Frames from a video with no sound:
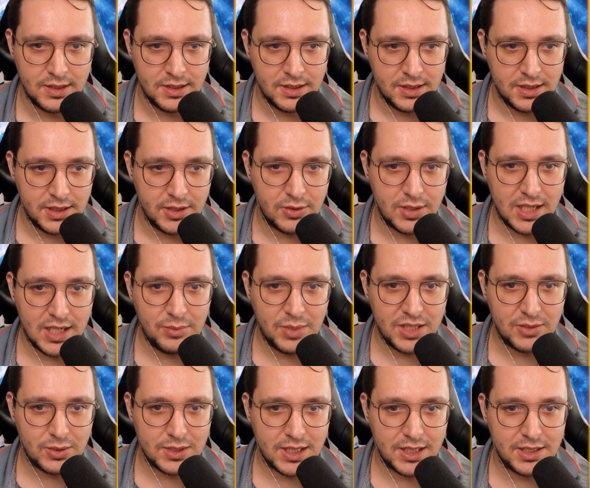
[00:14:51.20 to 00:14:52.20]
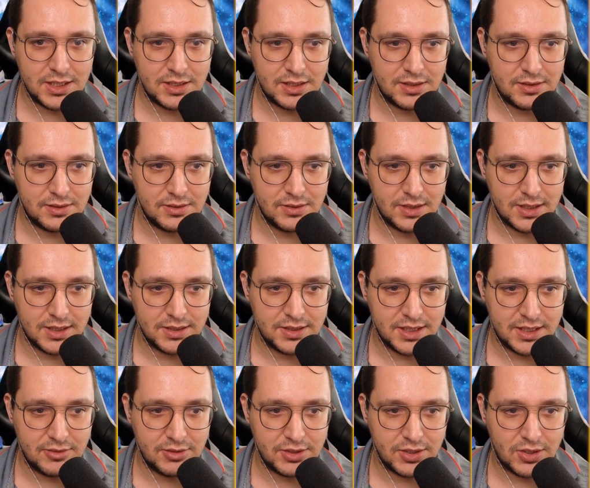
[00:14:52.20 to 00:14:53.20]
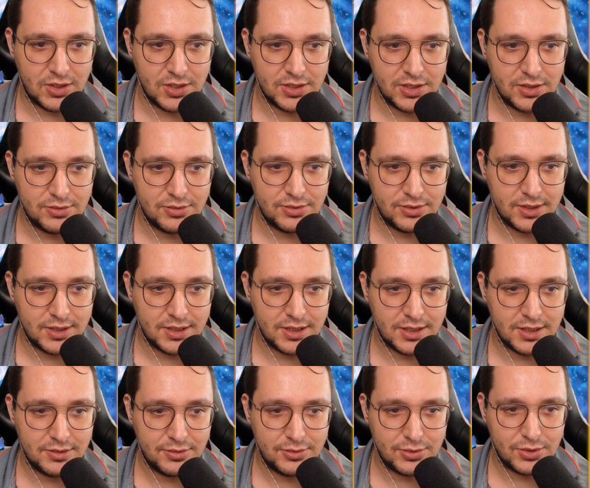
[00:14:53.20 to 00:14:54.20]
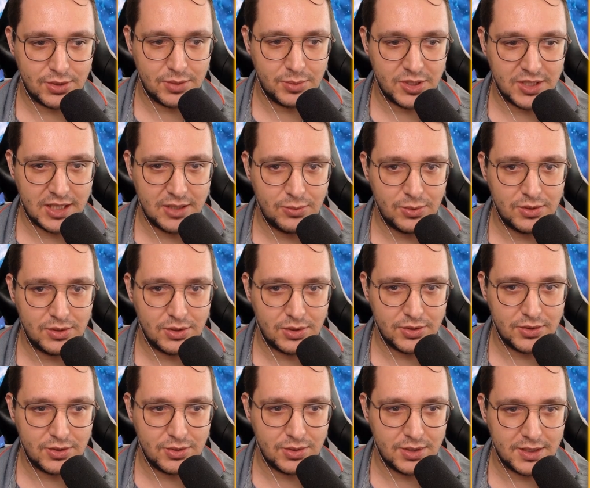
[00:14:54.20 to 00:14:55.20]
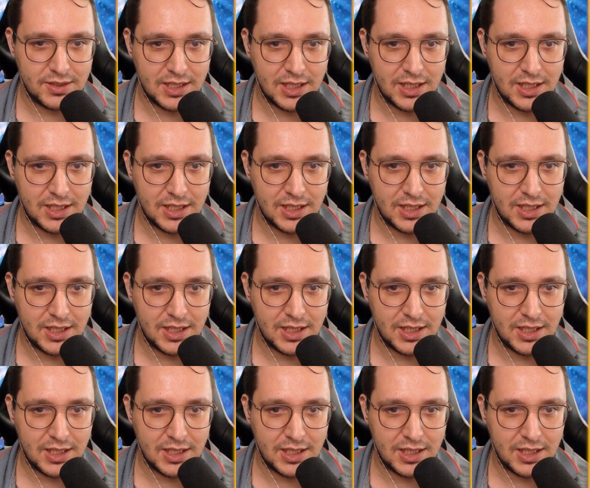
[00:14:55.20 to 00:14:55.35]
You can make what I did, a generate audio folder, but I would not do that.